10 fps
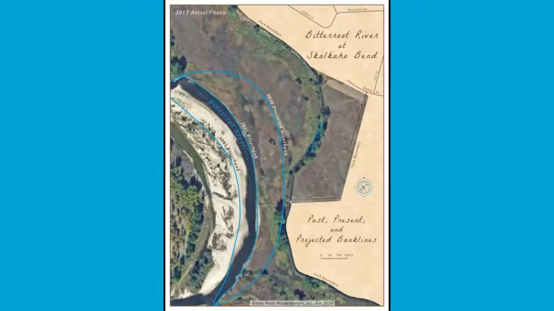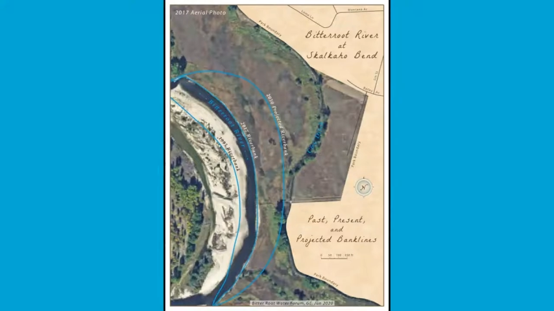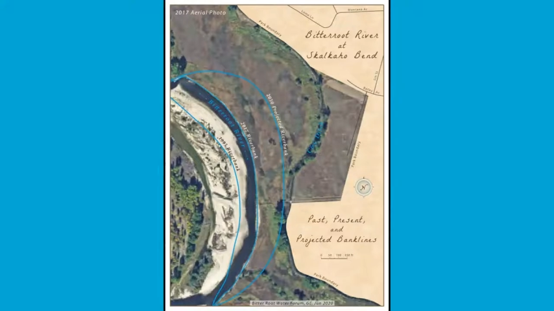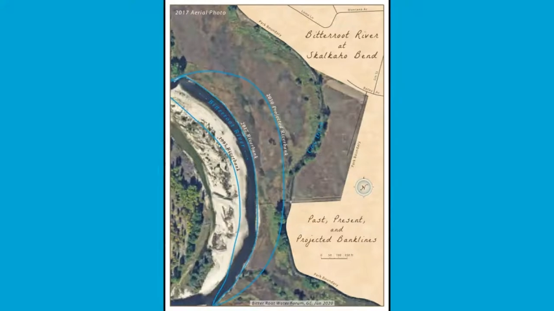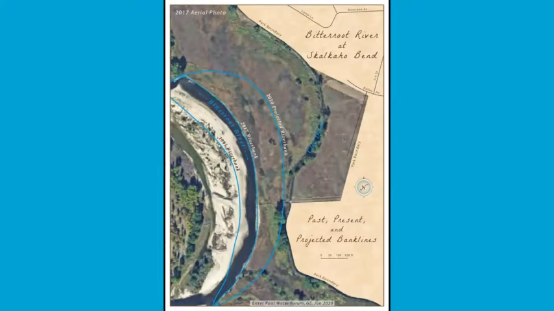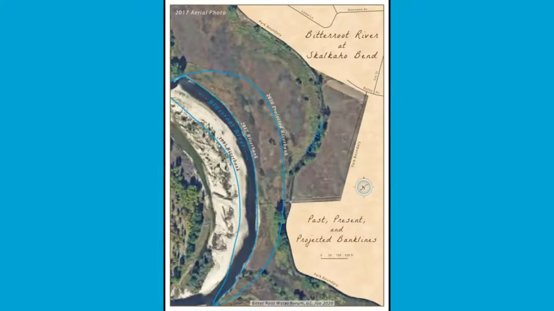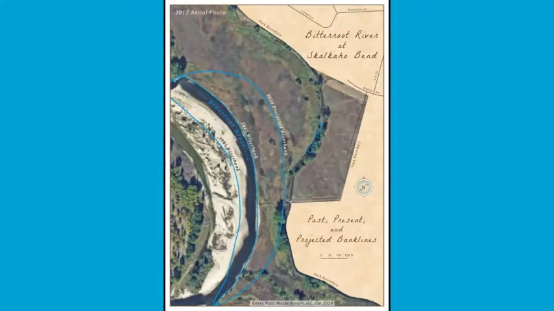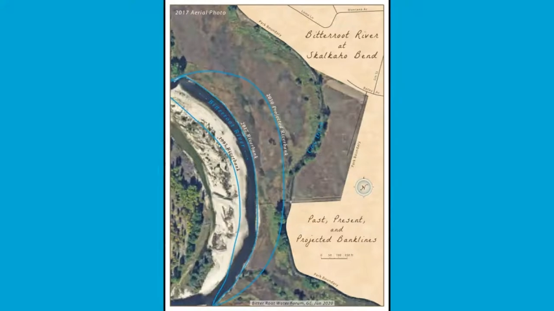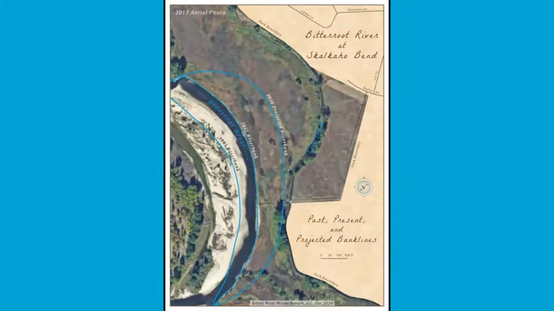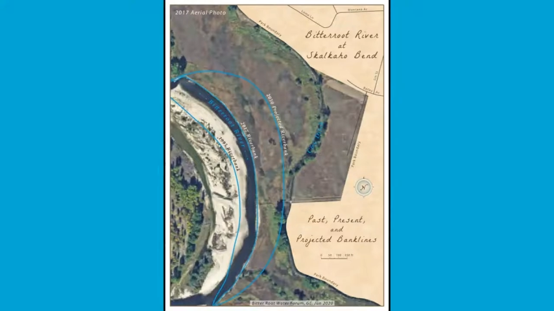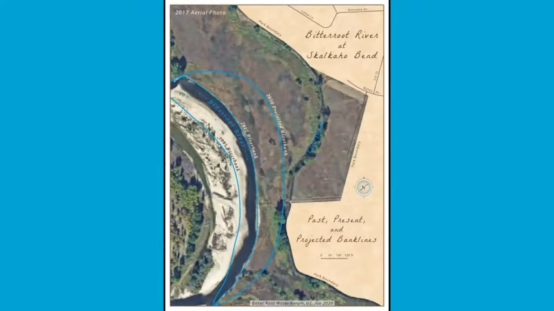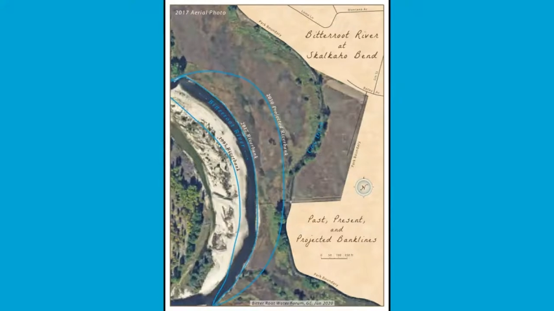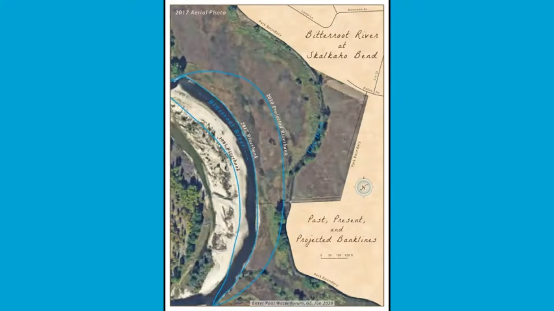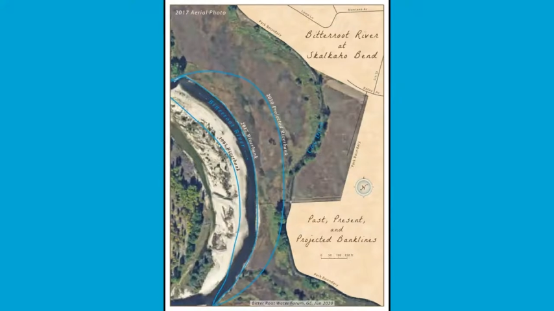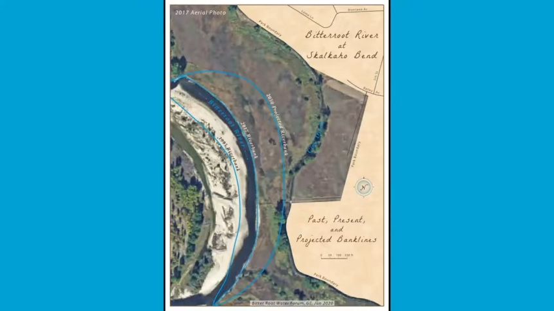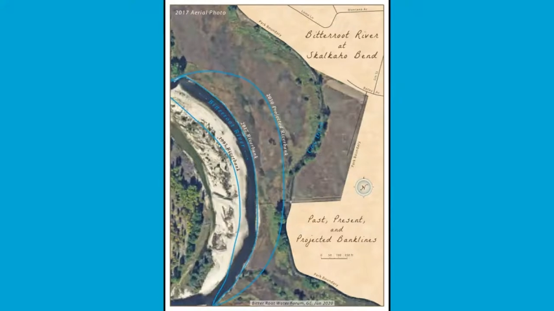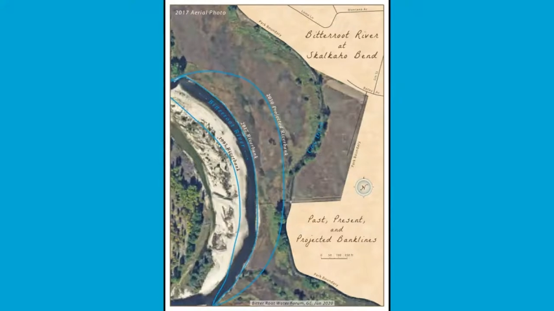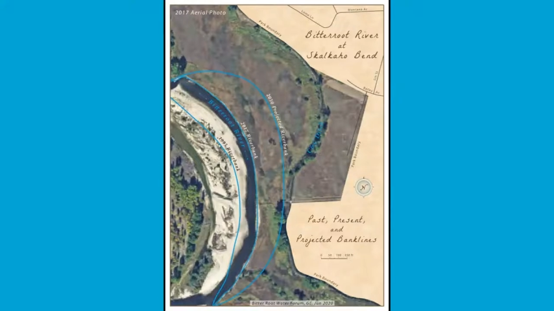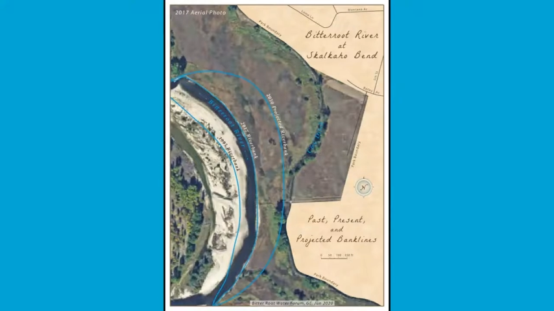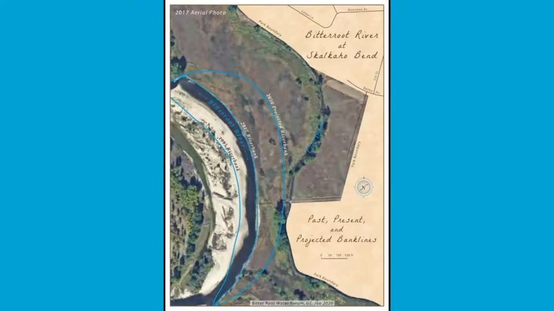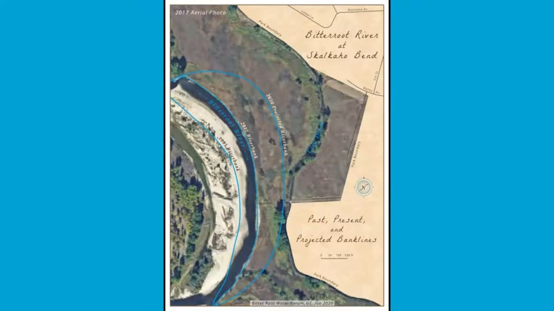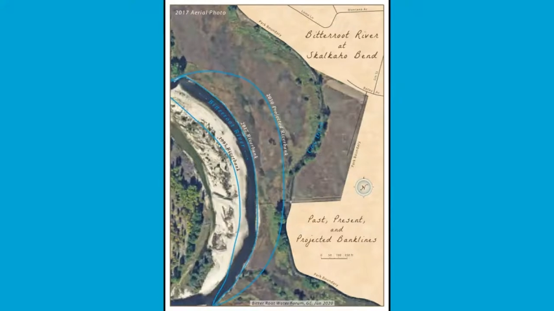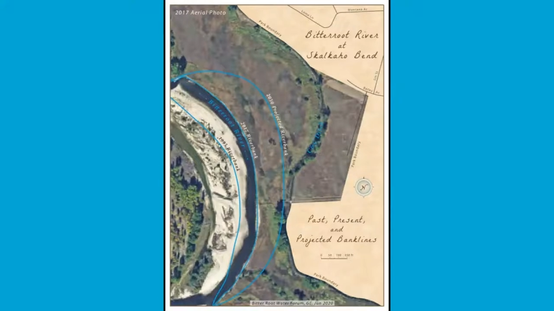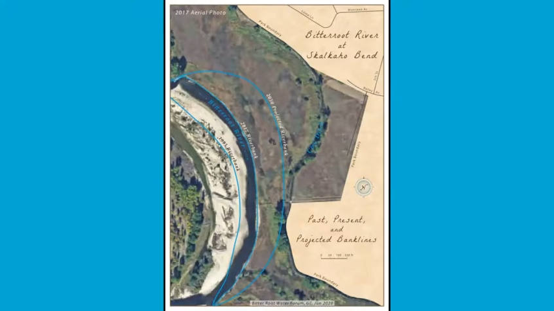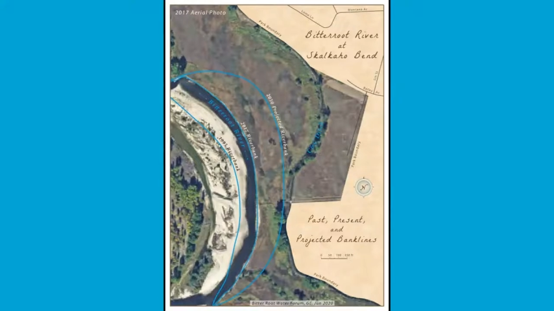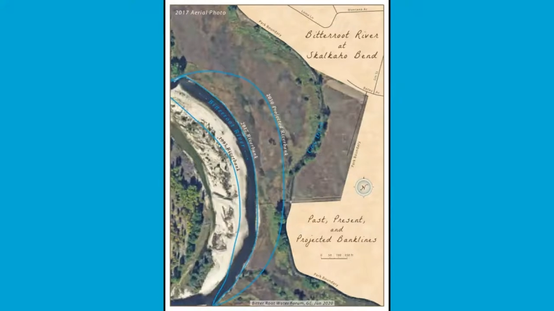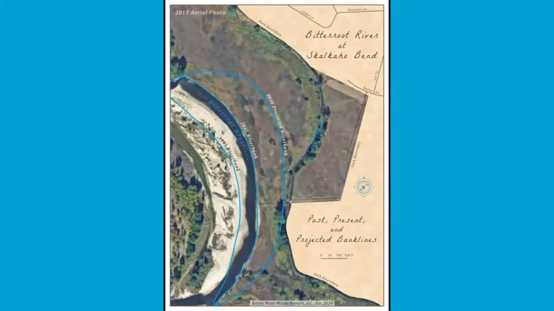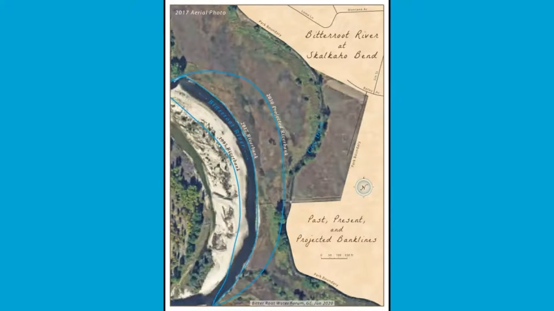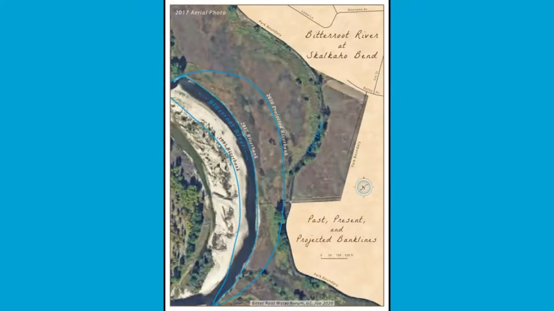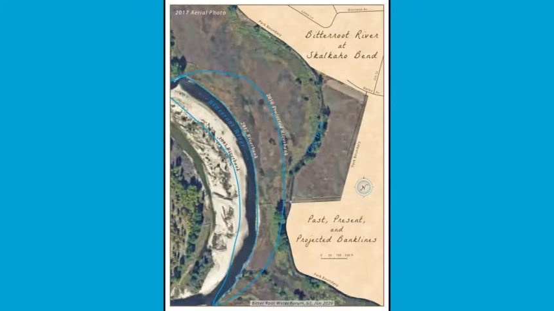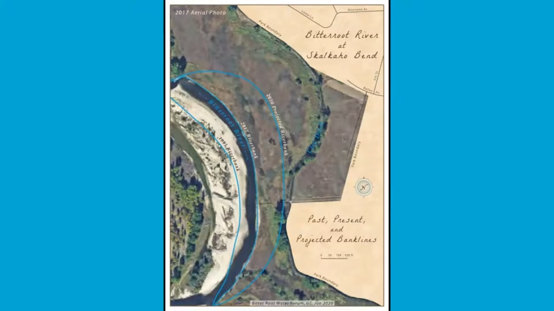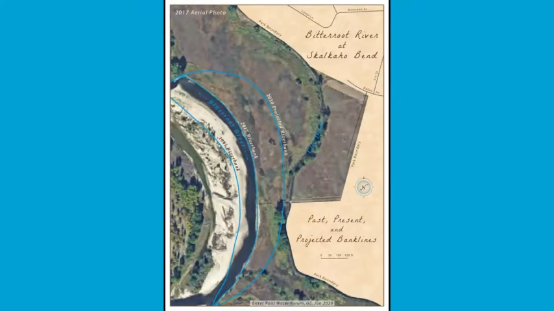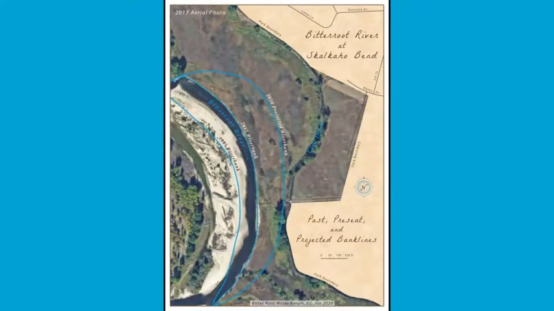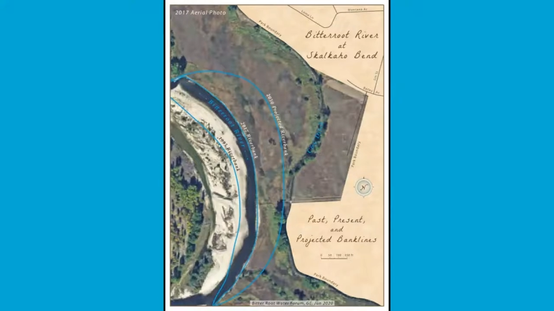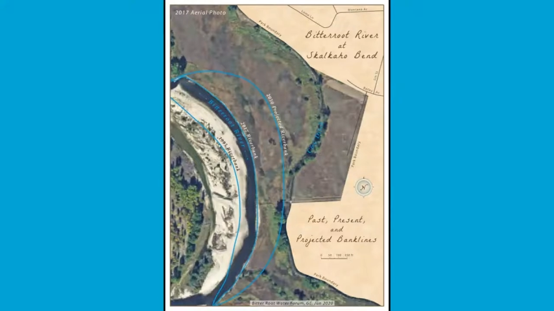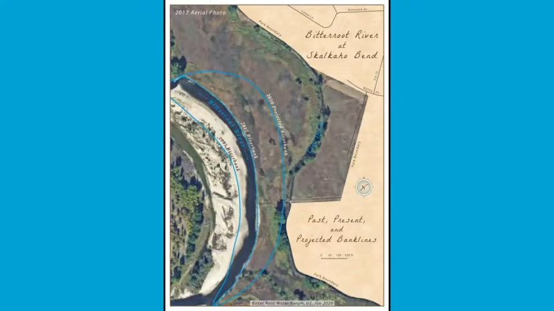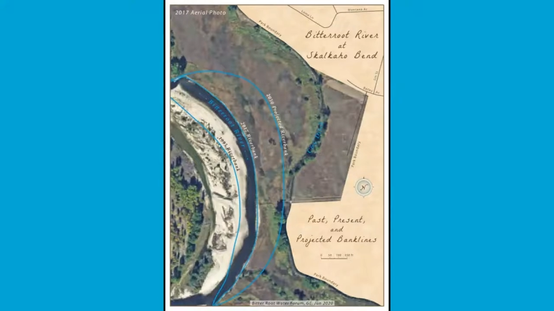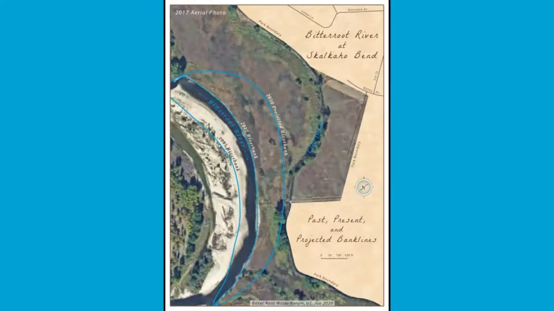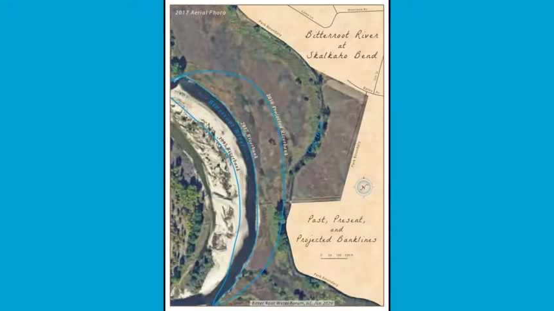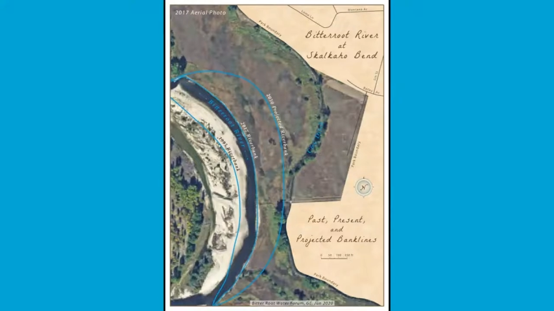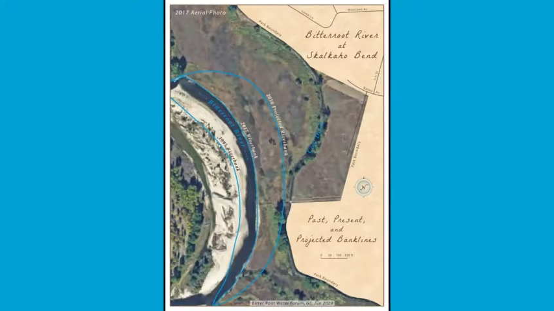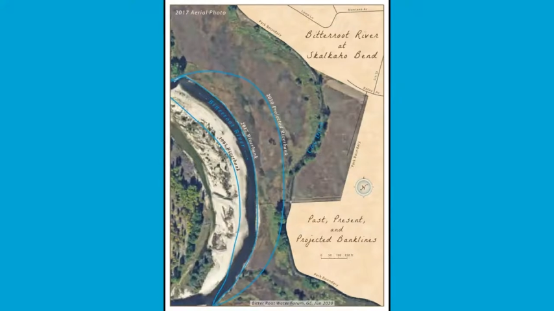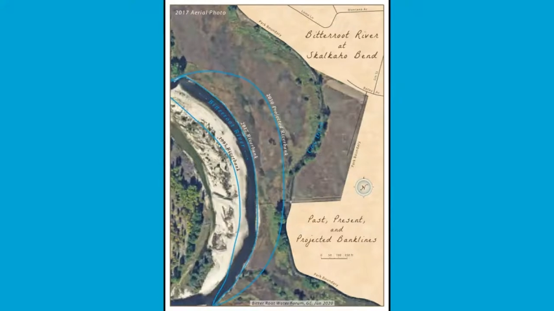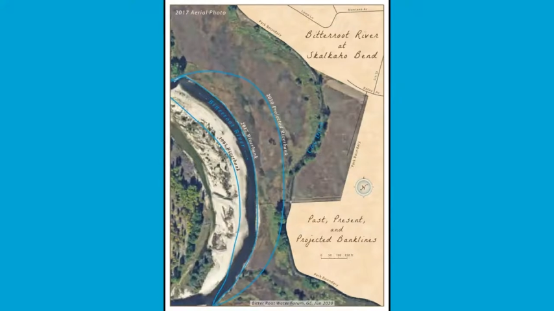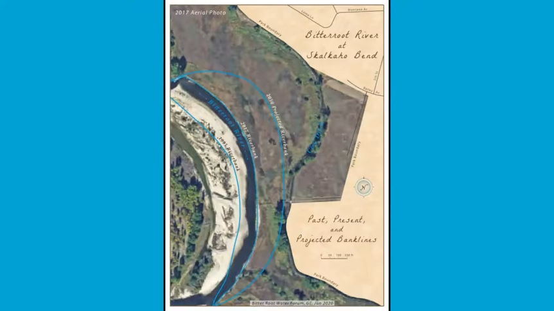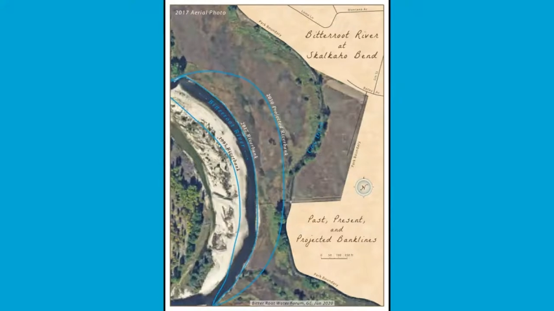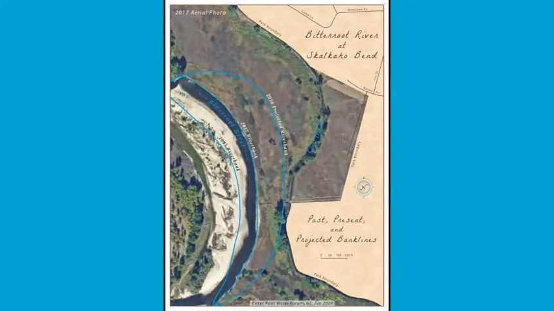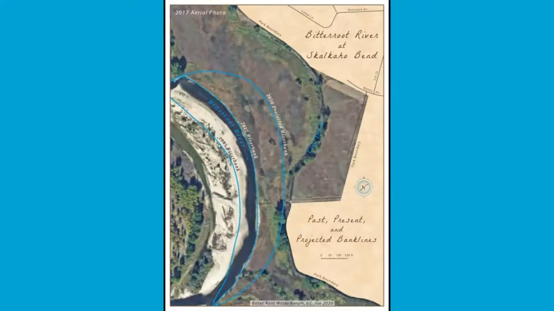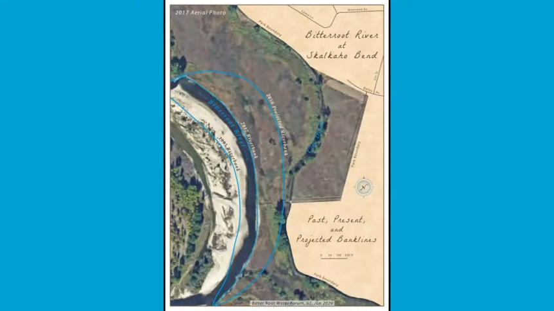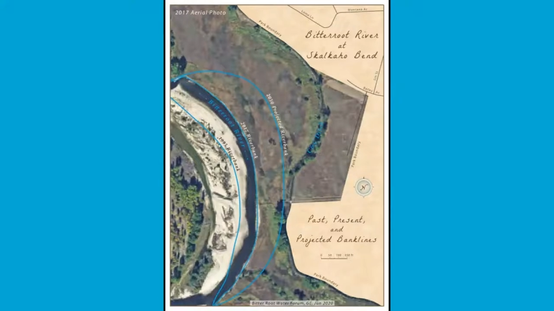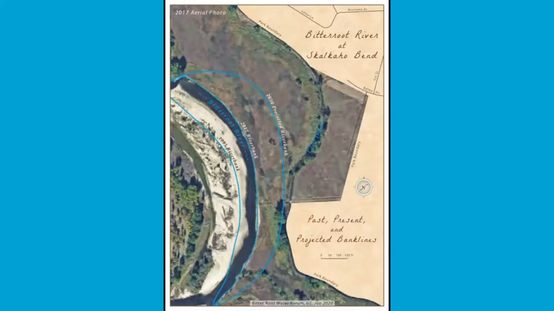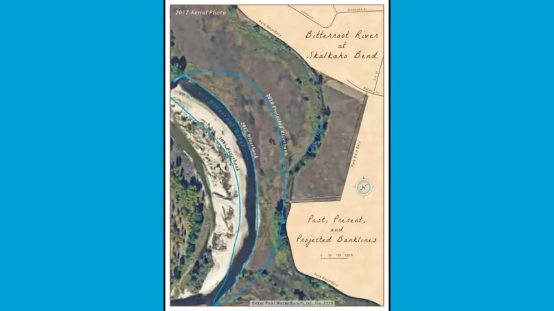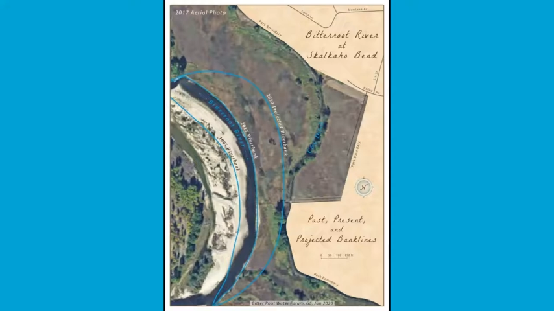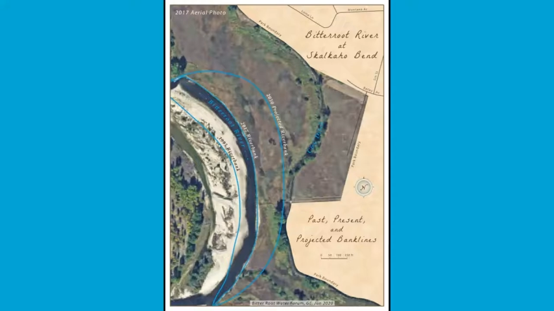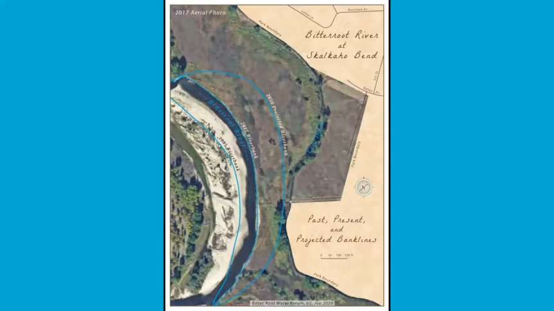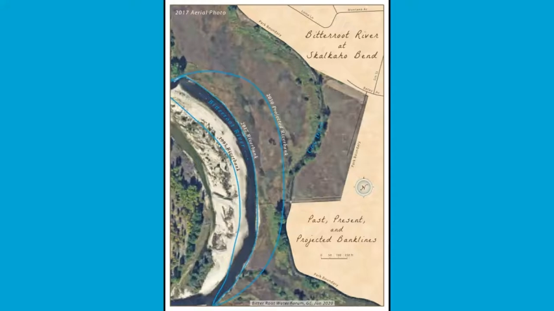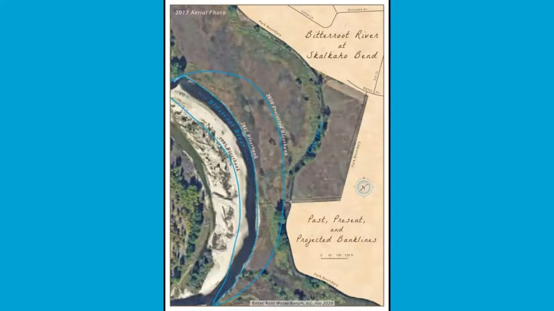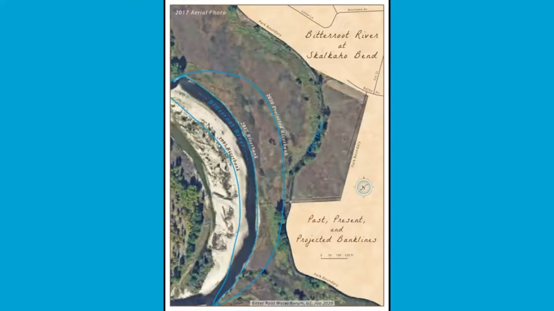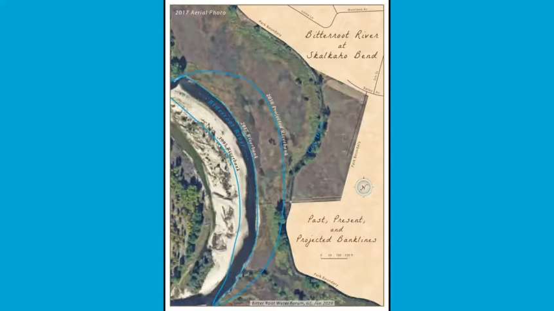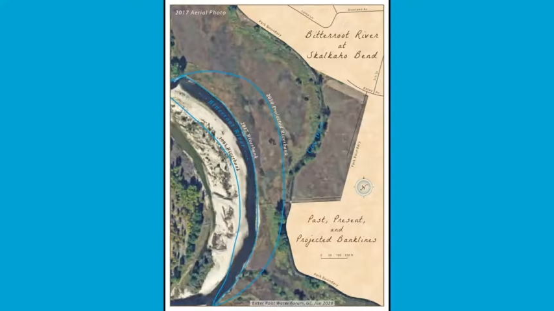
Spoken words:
[unreadable: no face in view]